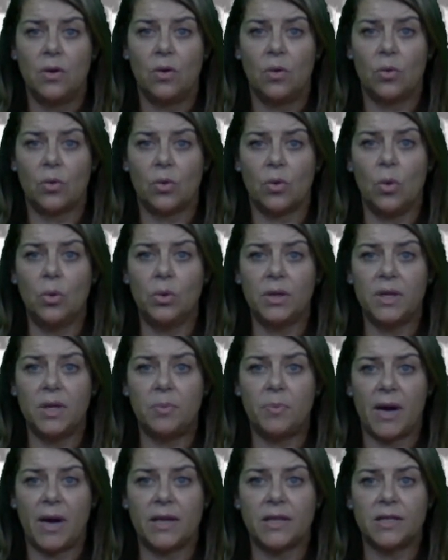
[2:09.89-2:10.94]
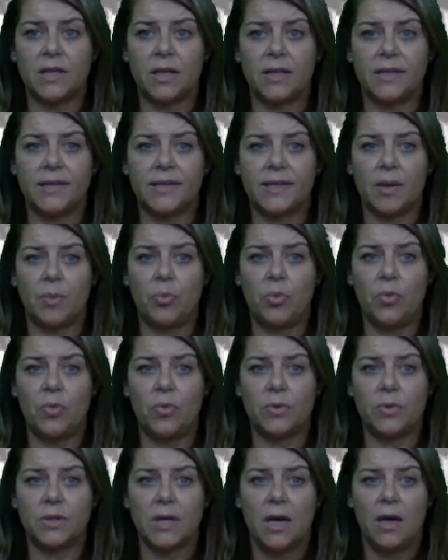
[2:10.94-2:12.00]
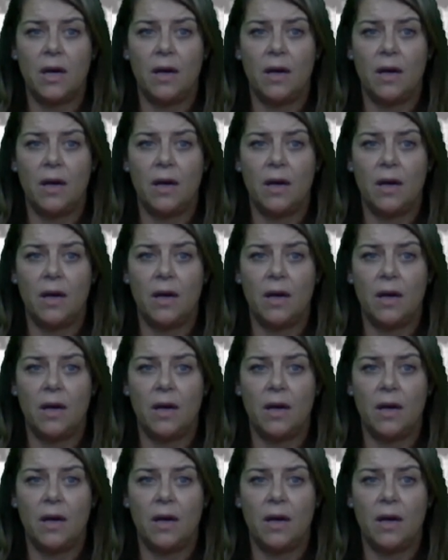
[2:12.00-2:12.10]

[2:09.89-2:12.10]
or only partially support